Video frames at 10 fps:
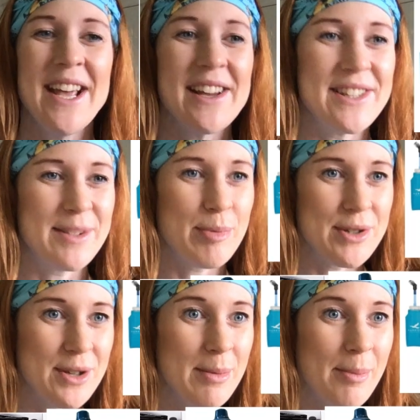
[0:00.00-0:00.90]
because
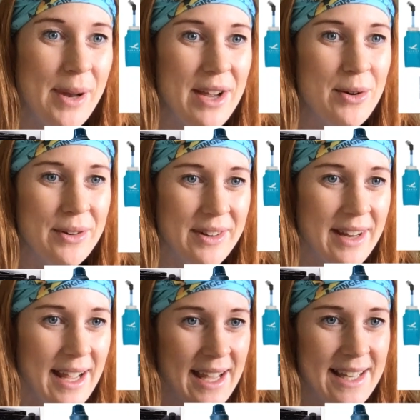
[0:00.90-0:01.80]
presumably
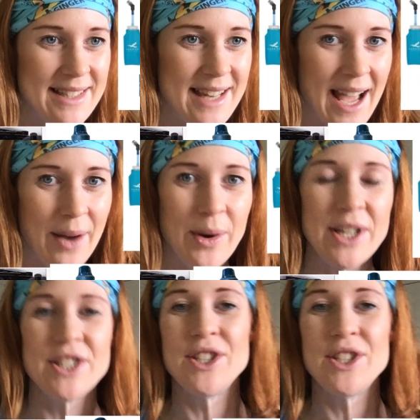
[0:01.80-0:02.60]
Gordon is now